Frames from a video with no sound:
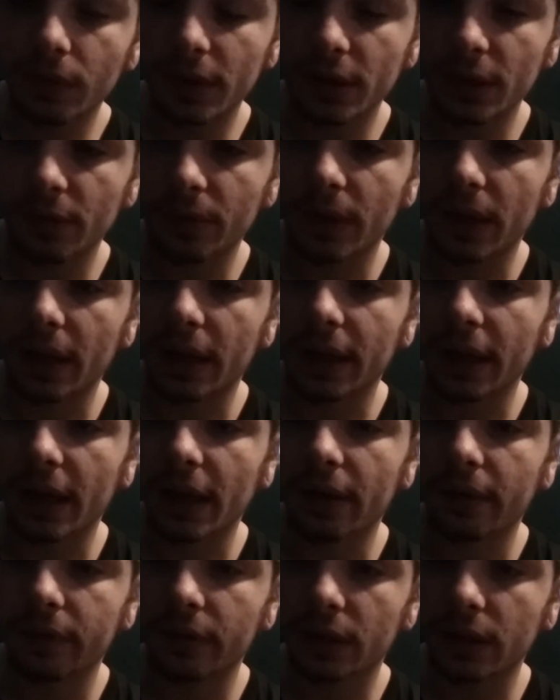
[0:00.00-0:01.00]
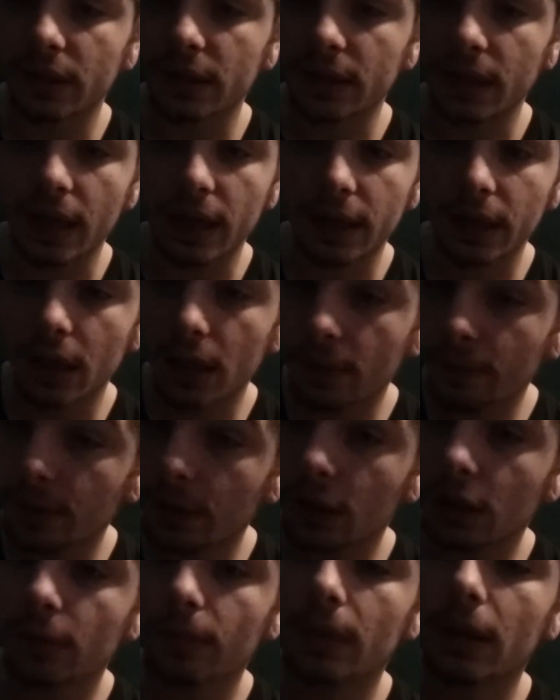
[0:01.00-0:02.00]
do not have. It does not come
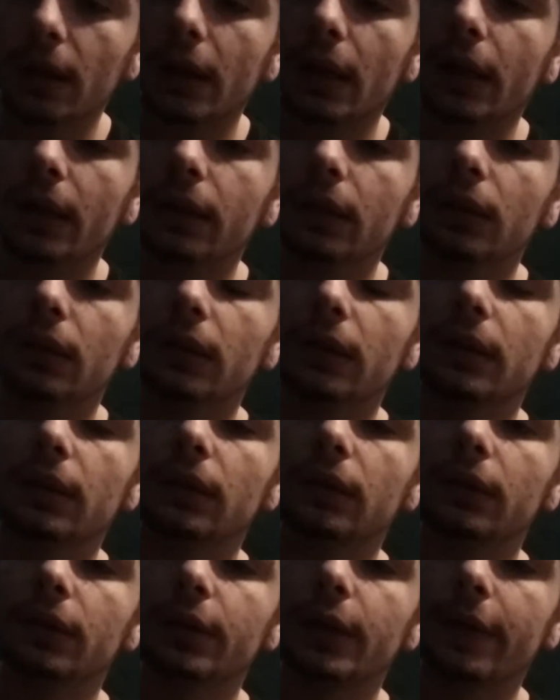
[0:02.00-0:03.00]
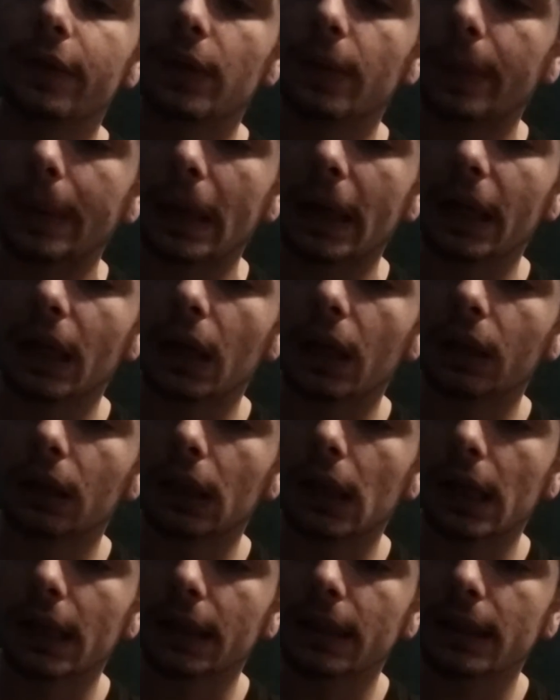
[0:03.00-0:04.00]
with the mod you have to buy it
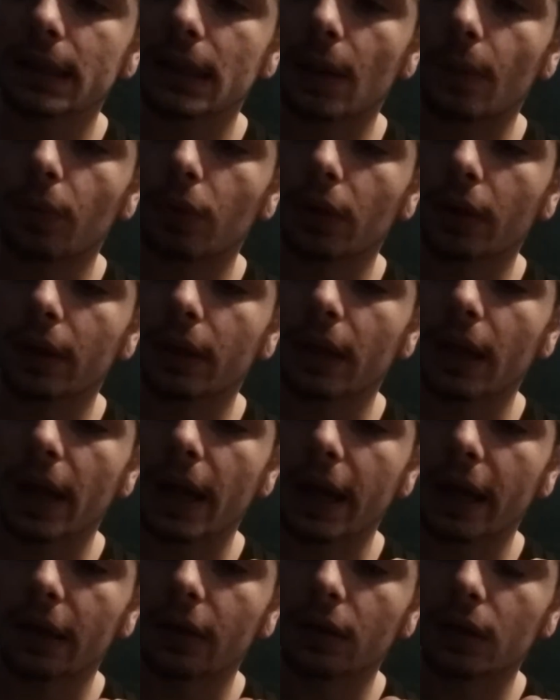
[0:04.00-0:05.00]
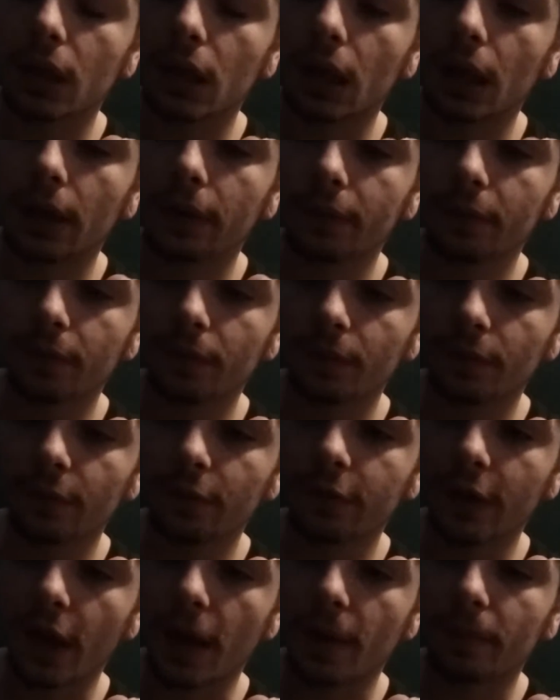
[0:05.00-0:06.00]
online separate at uh, um,
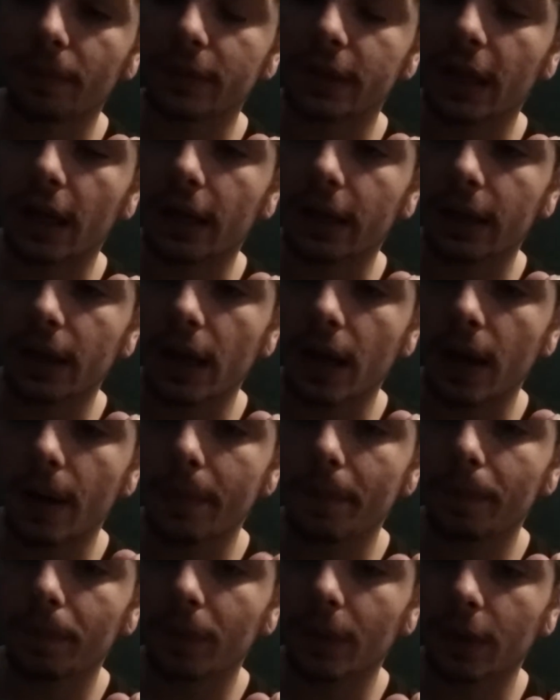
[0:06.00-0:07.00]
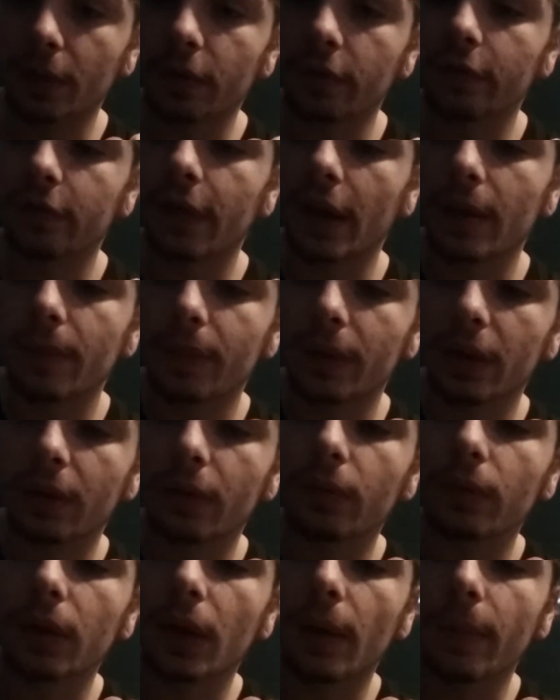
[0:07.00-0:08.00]
vamp.com or
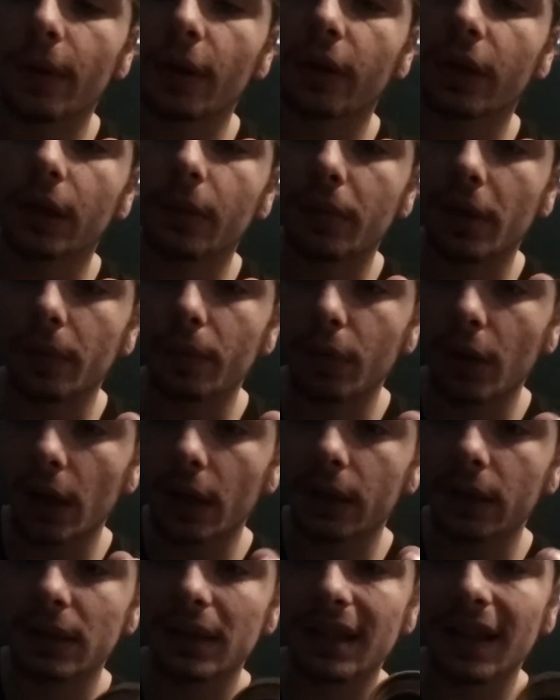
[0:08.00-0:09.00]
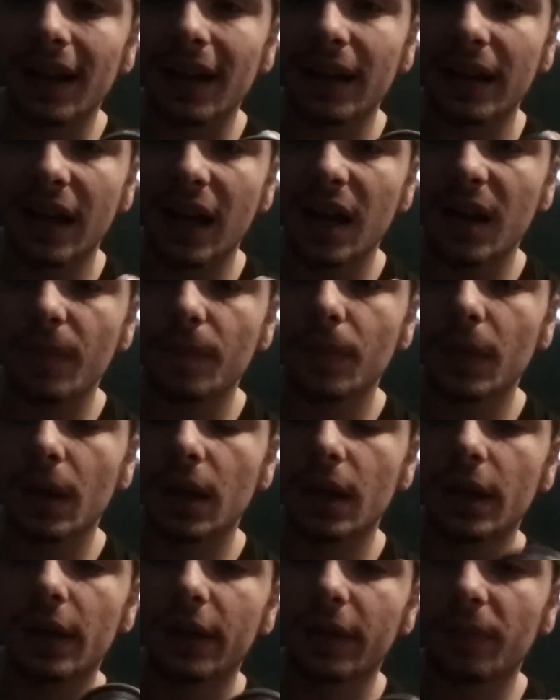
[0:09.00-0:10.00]
vapingamericanmadeproducts.com.
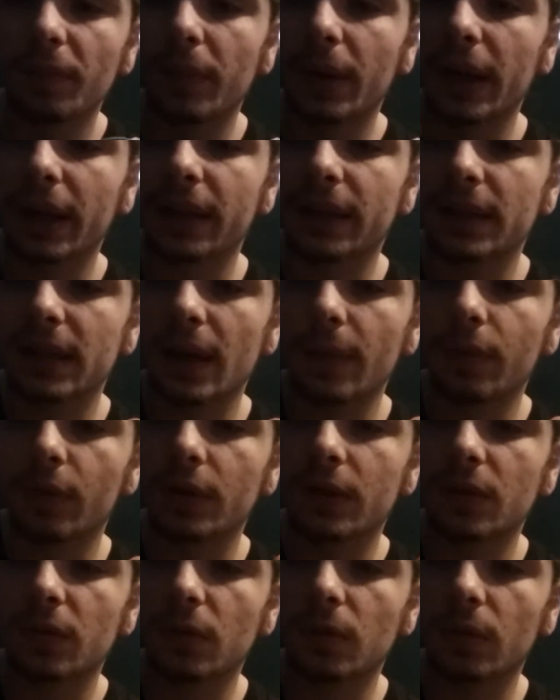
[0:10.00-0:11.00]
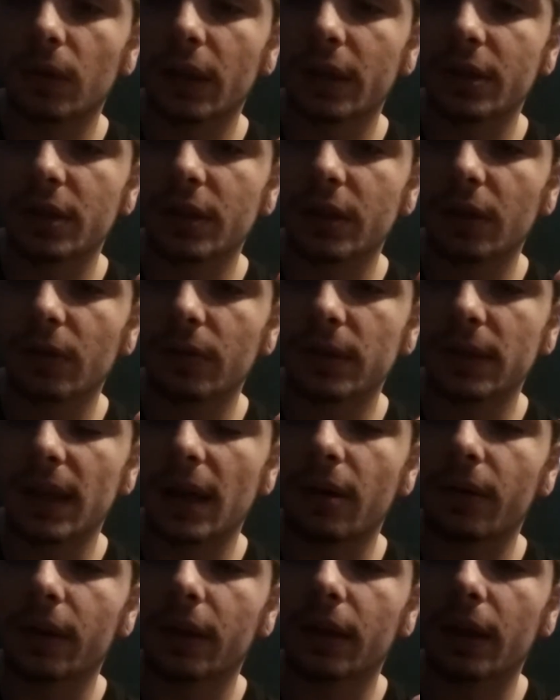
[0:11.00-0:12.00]
Buy a separate tool that just goes
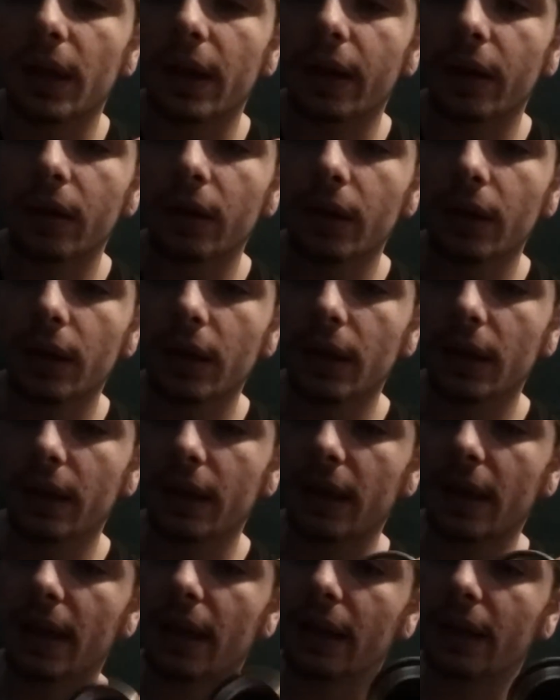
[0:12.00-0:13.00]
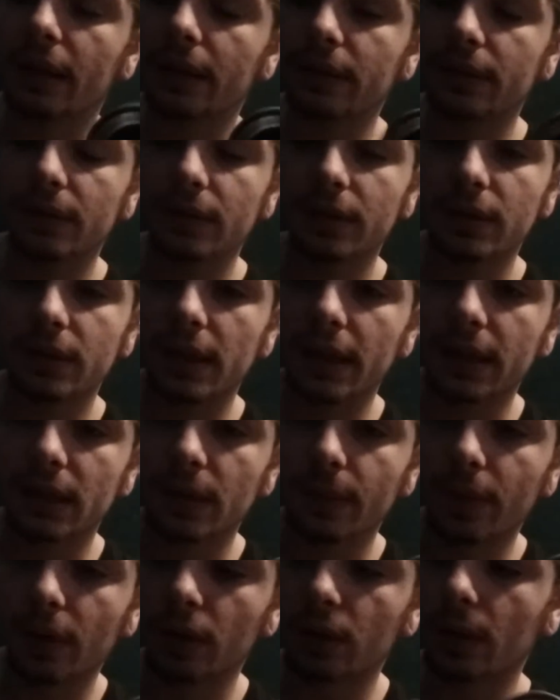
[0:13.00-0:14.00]
down in there and takes
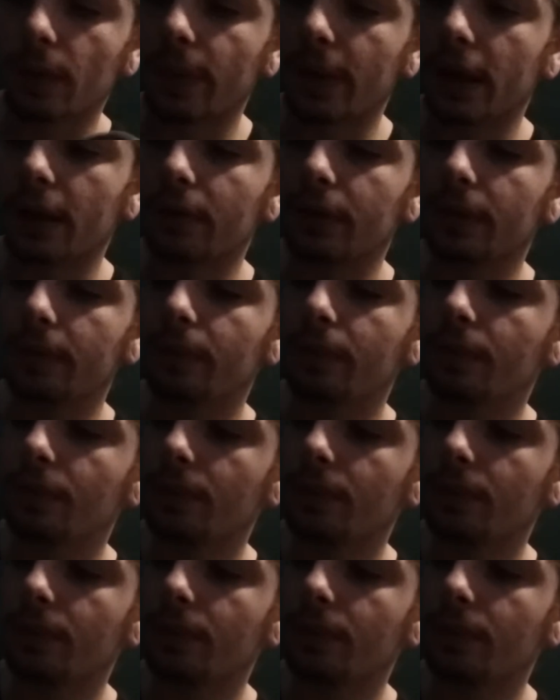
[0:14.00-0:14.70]
apart the battery